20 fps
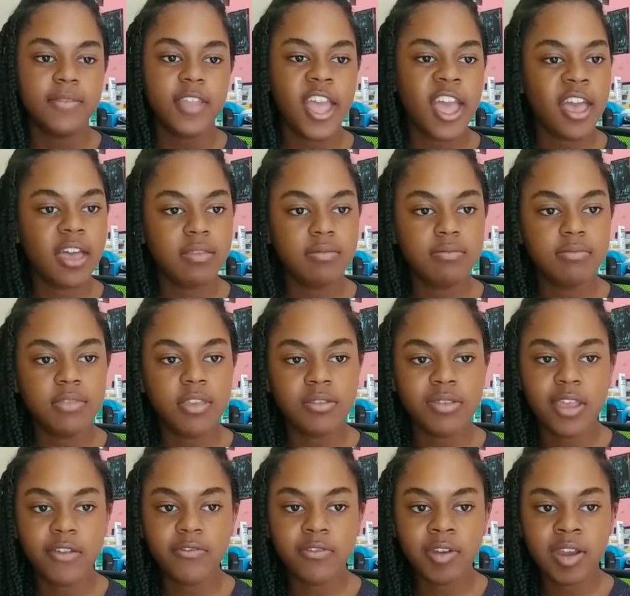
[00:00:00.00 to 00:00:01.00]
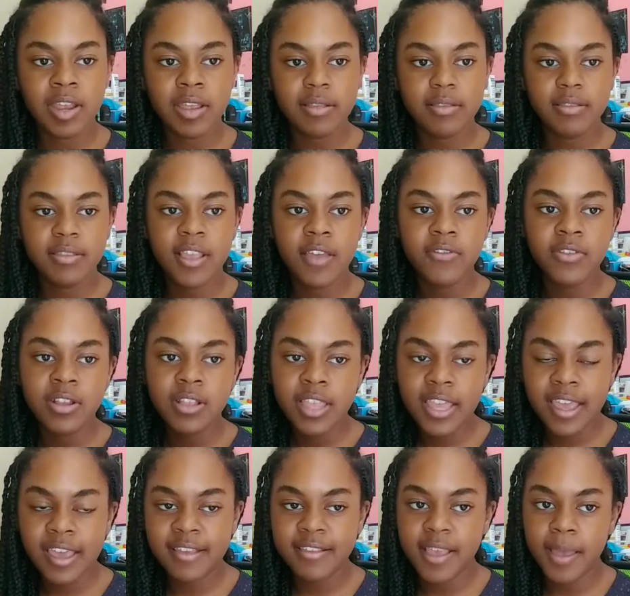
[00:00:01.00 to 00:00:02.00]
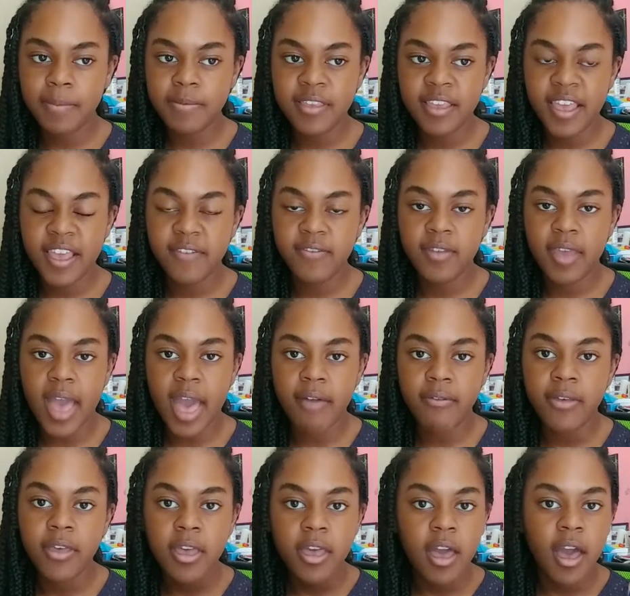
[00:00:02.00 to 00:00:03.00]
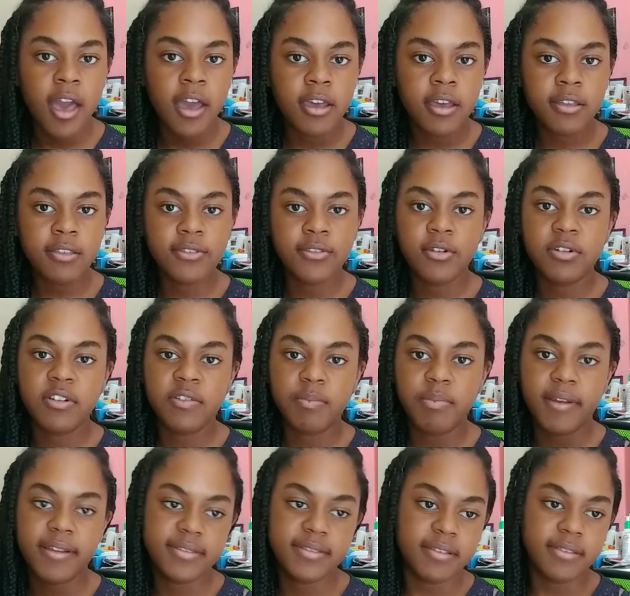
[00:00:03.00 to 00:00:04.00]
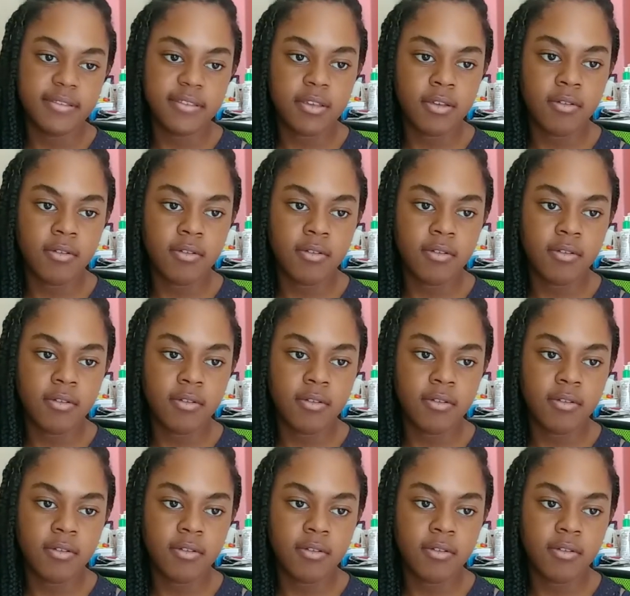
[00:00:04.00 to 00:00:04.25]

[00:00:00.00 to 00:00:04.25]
And they'll definitely accept it if you have a good sort of presence.